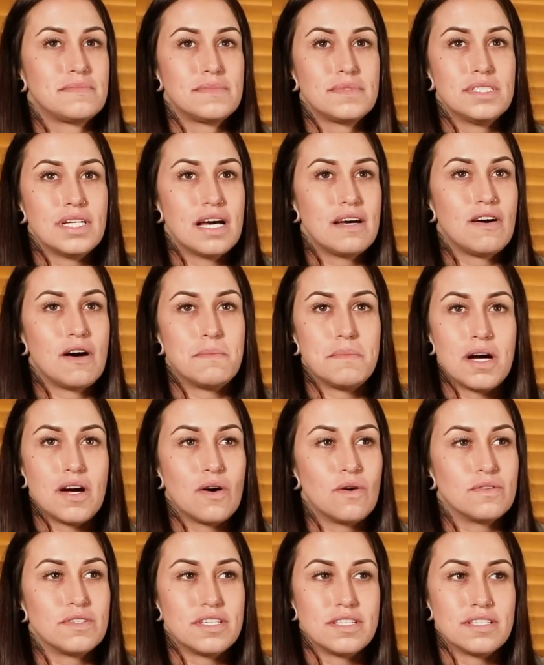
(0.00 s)
like on my
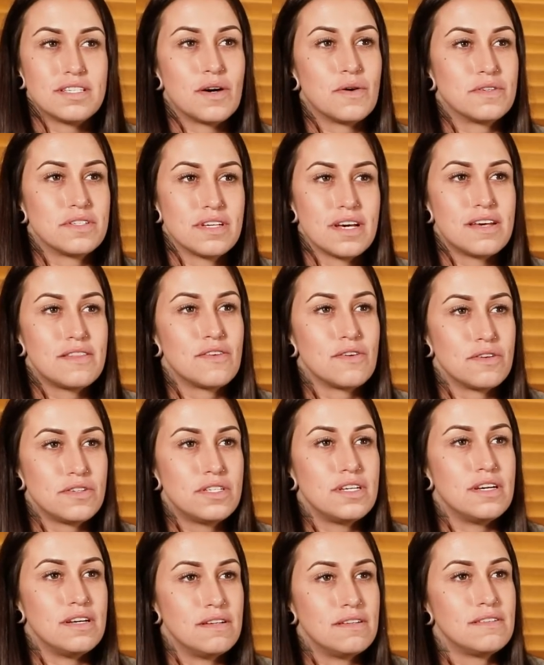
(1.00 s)
own since I was like
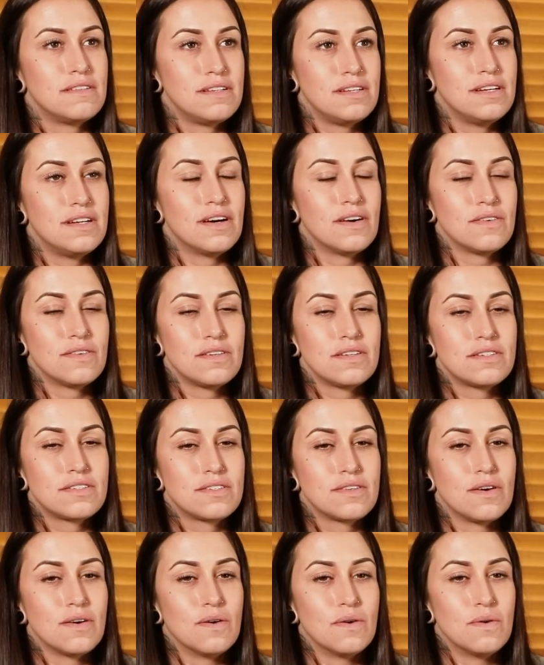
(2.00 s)
13, you know?
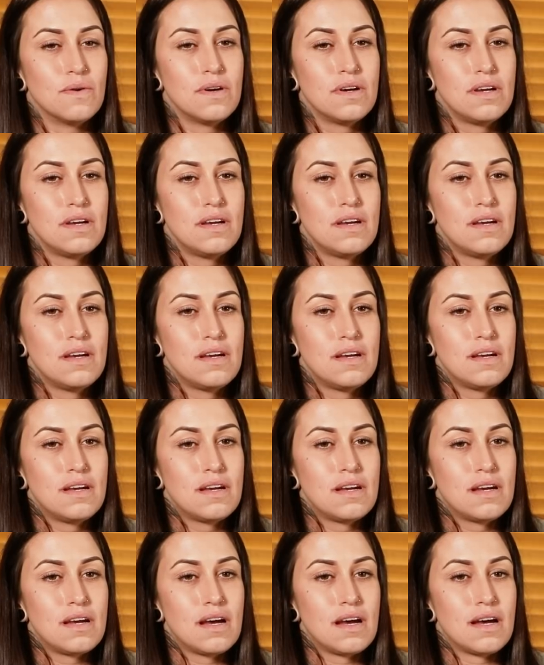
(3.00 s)
So
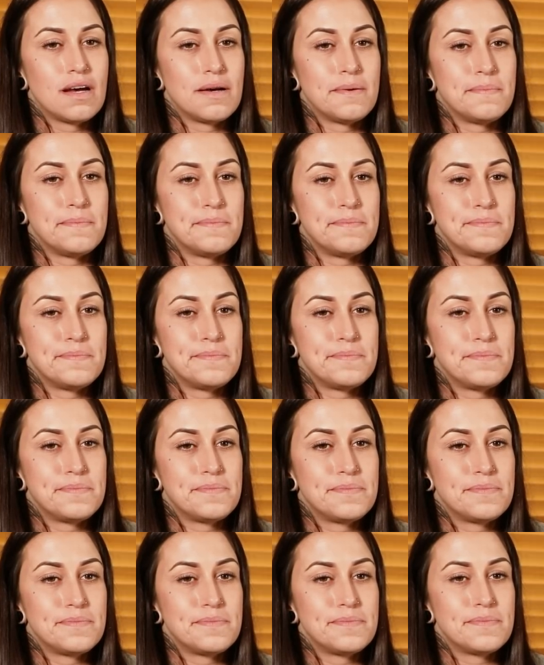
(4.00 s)
um,
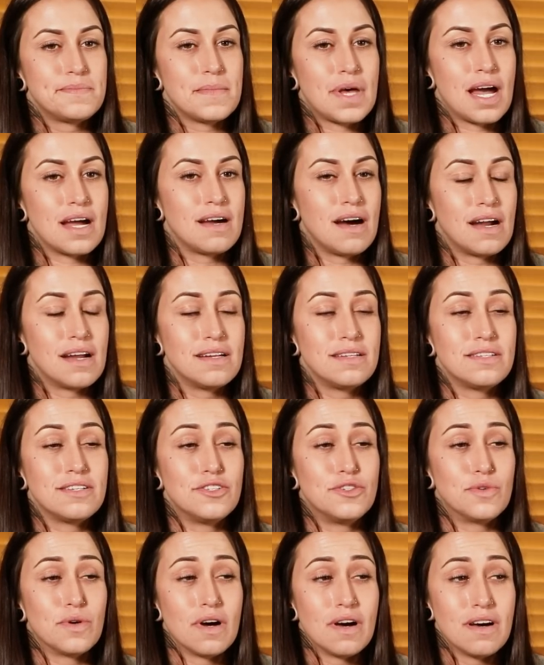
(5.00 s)
I got into
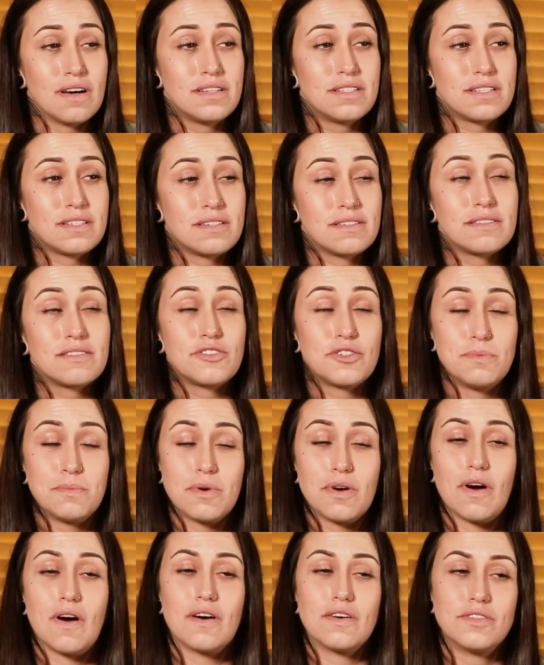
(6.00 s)
drugs,
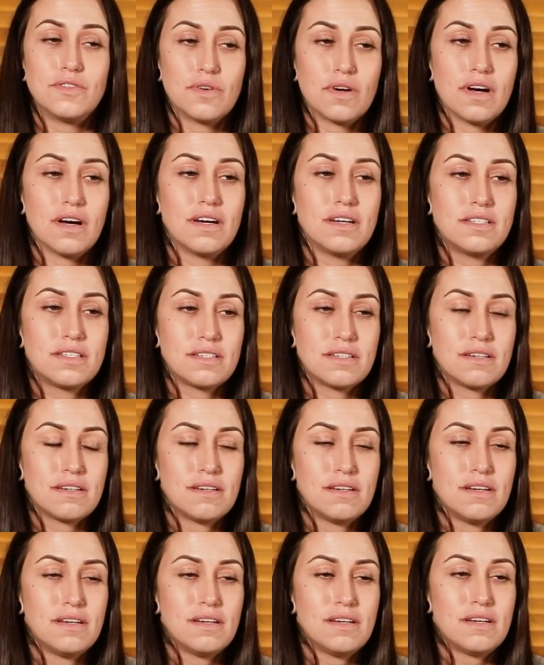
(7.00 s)
super hard drugs.
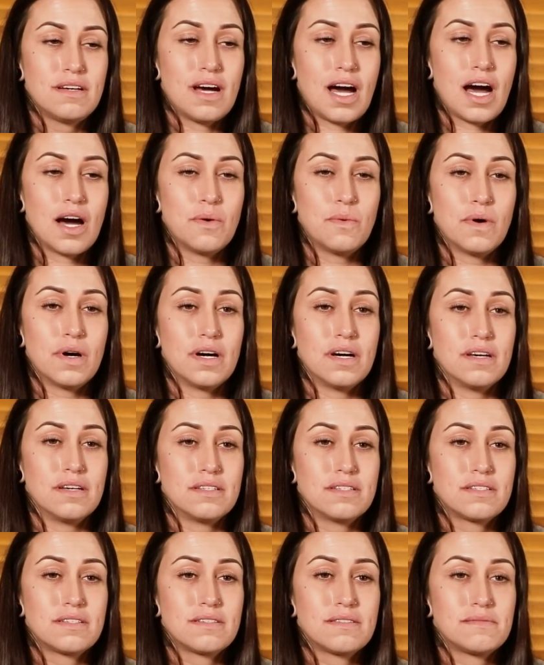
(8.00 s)
I
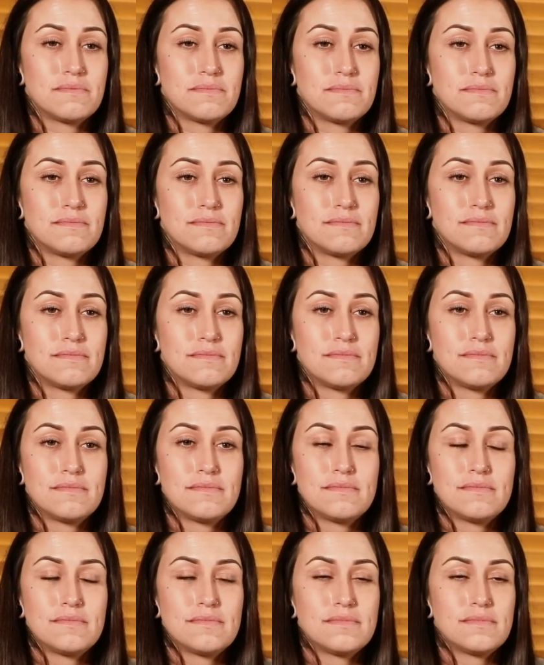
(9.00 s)
was
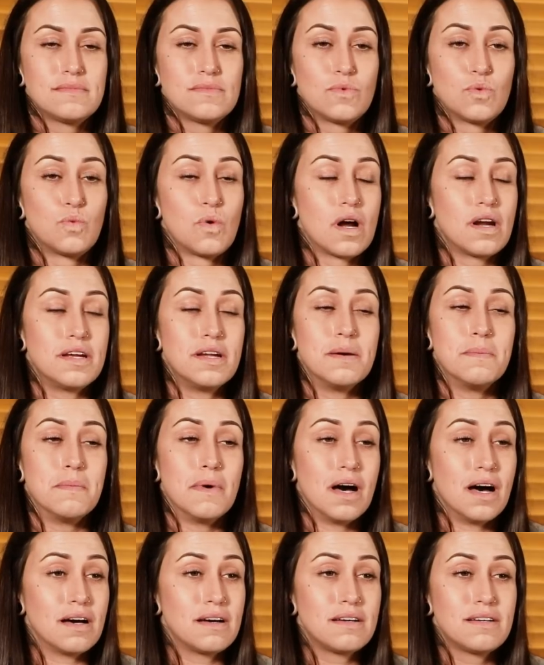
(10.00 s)
running
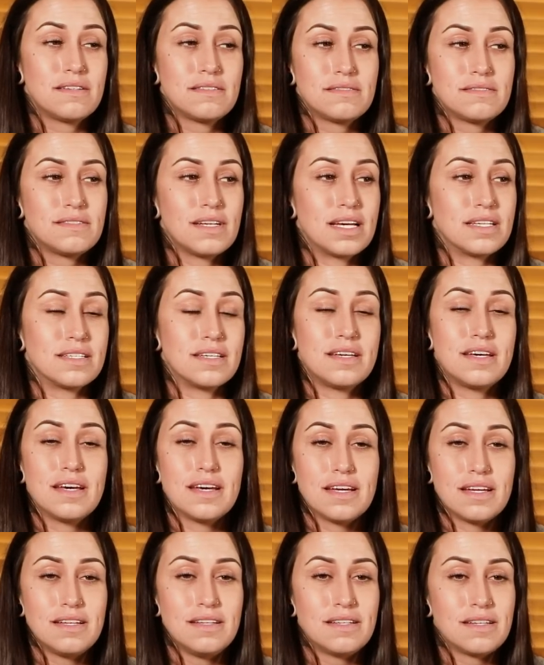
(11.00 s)
amok as a
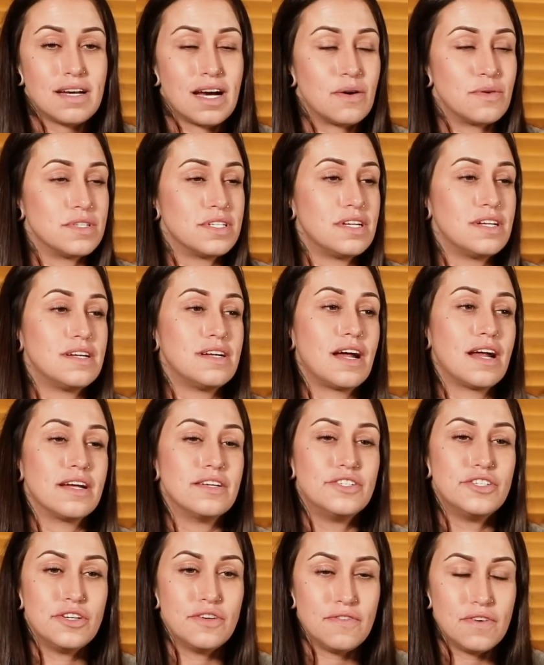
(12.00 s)
kid. I was in and out
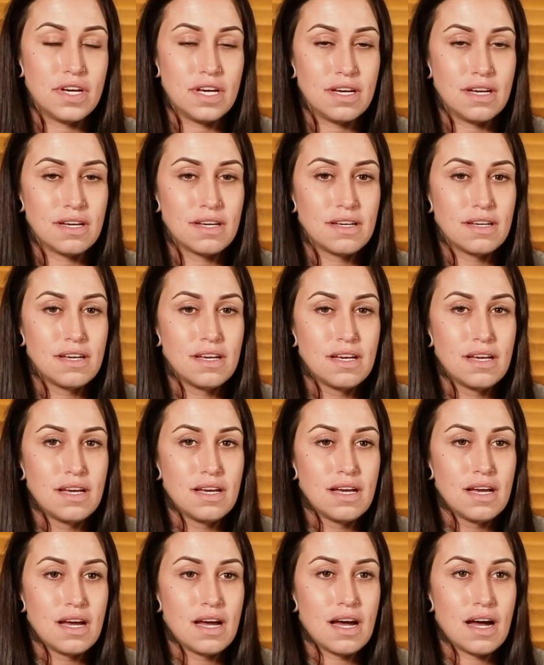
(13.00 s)
of juvie.
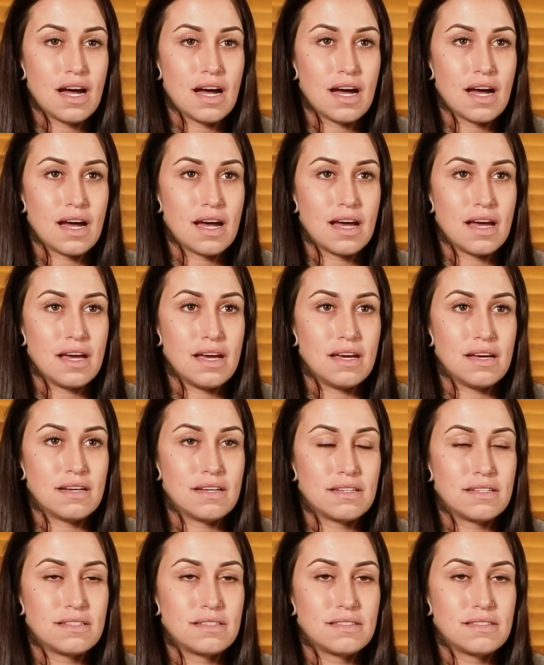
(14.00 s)
I,